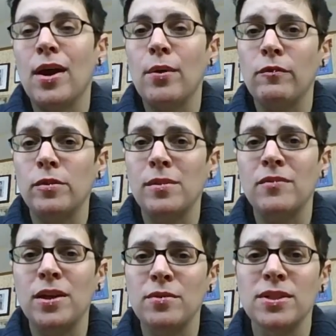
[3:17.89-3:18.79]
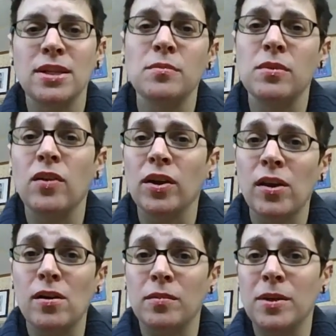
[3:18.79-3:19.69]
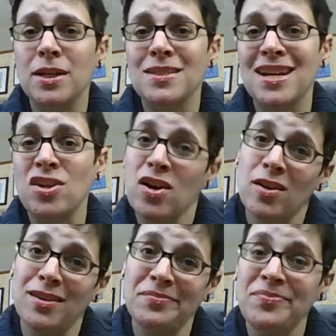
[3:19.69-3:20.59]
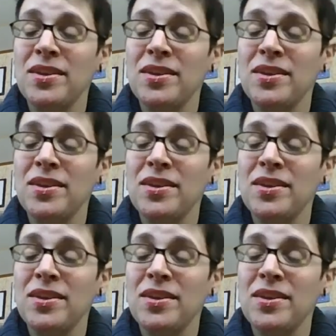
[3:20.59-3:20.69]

However, my videos tend to be very long because I talk a lot.